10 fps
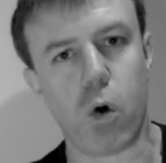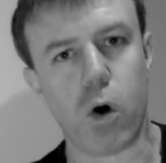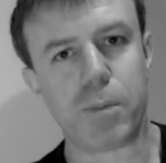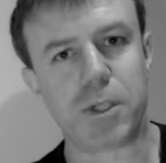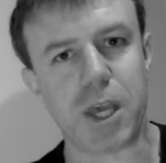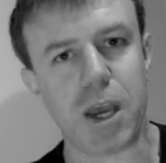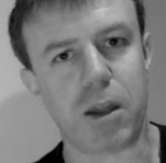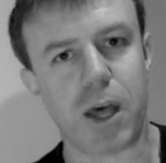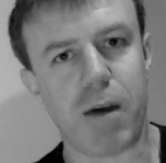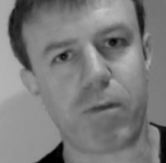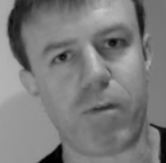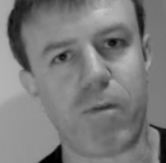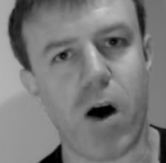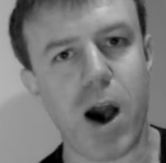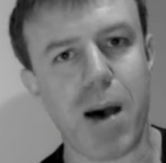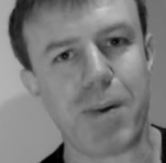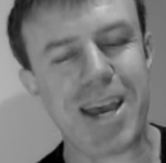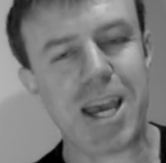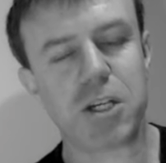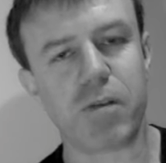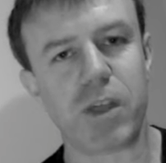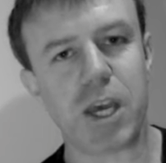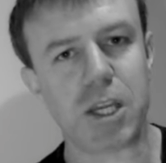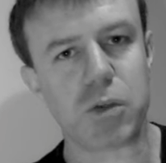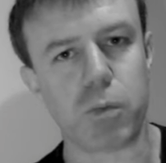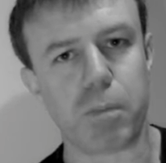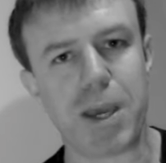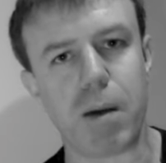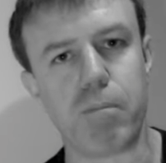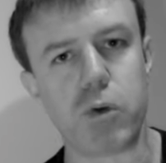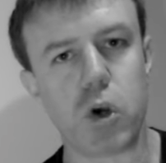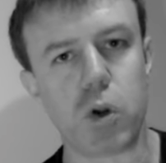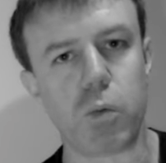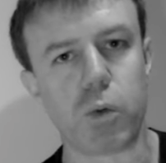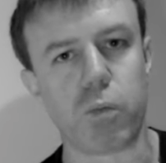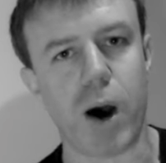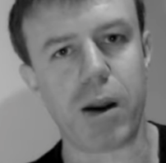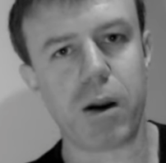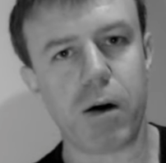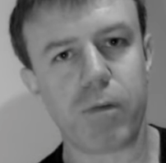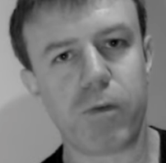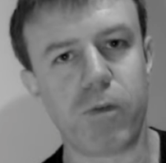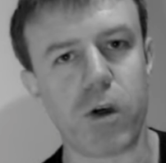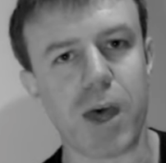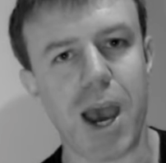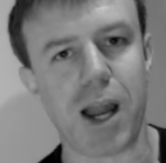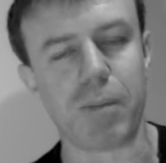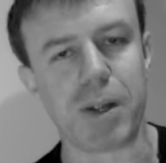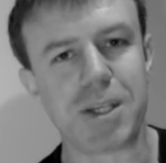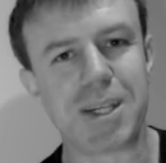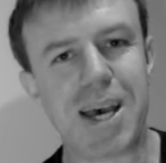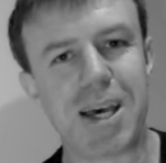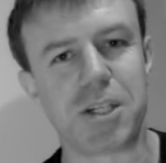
orbs there, and they have the fire, but each of these would be imbued with one of the further elements.